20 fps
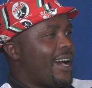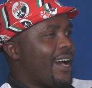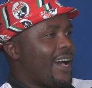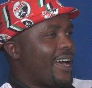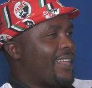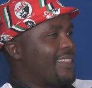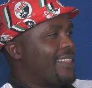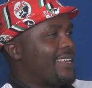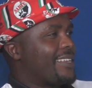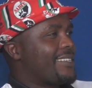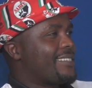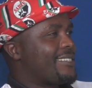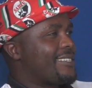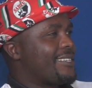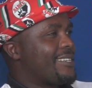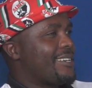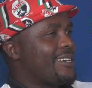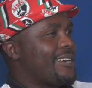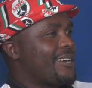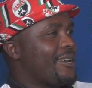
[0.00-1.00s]

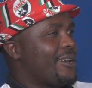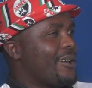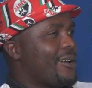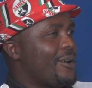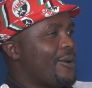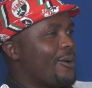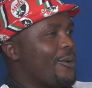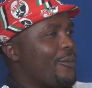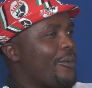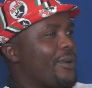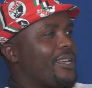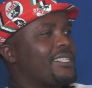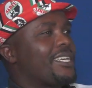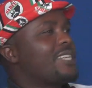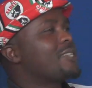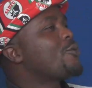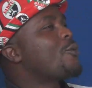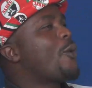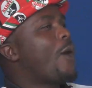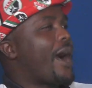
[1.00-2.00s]
others were
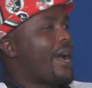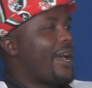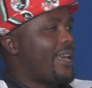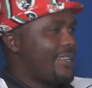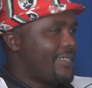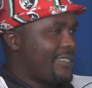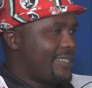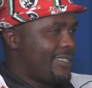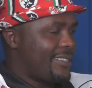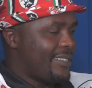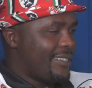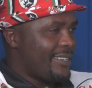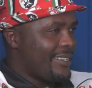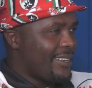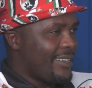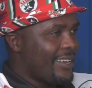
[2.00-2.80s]
just quiet.